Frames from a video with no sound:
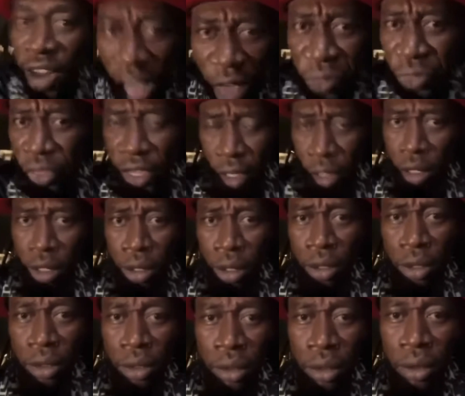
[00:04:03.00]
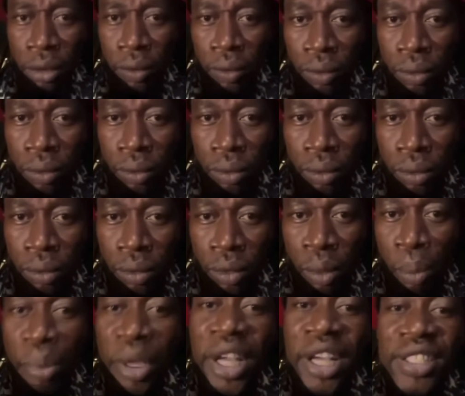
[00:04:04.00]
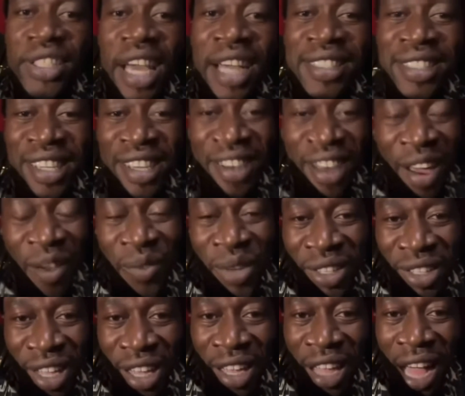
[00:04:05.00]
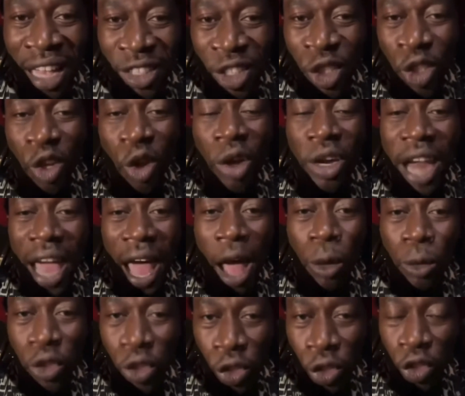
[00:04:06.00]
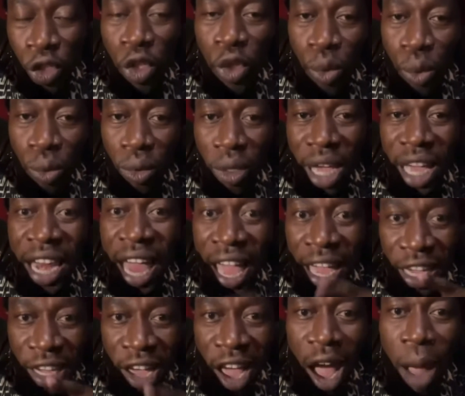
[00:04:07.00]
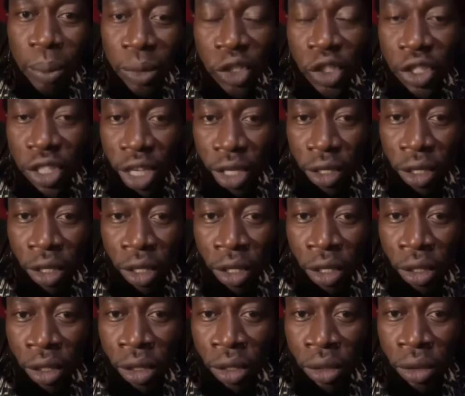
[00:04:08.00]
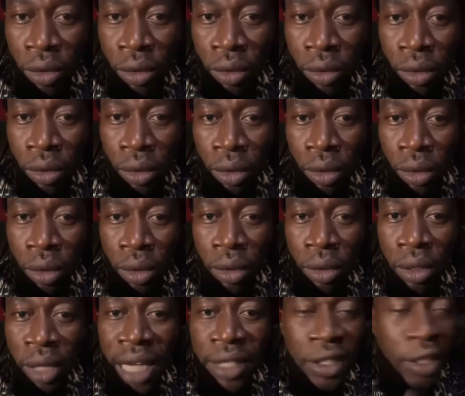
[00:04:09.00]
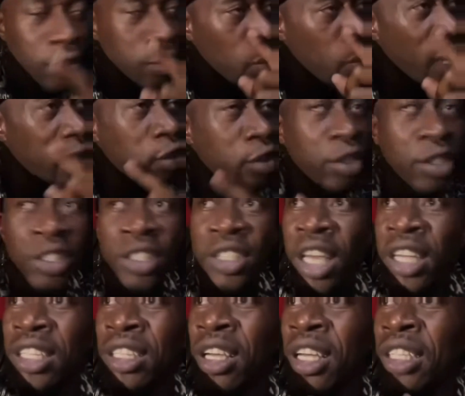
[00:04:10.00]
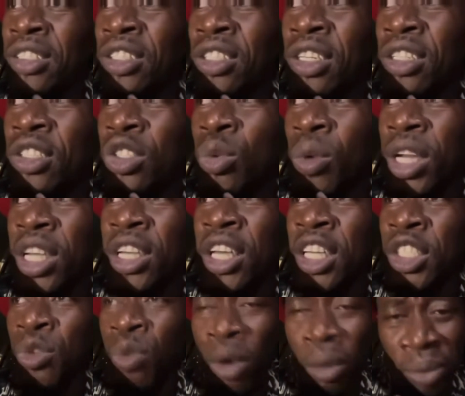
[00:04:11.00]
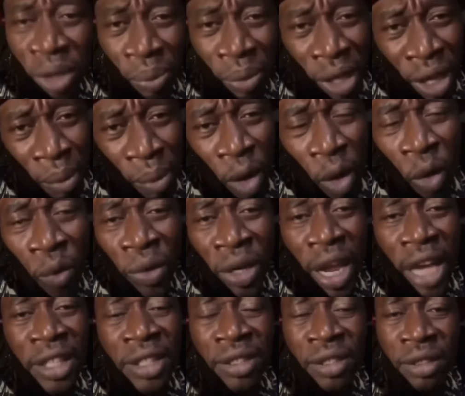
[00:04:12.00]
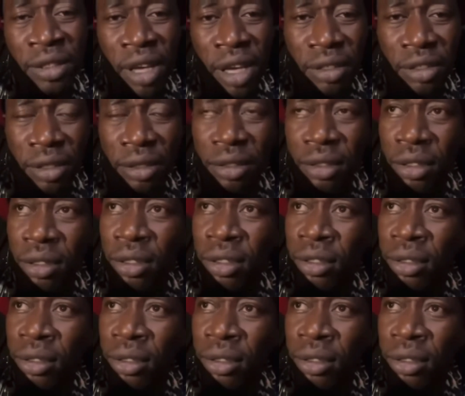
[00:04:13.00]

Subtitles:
Nothing. Because I did everything I sought out to do and I accomplished it. Like Denzel Washington said, it took 20 years for him to become an overnight success.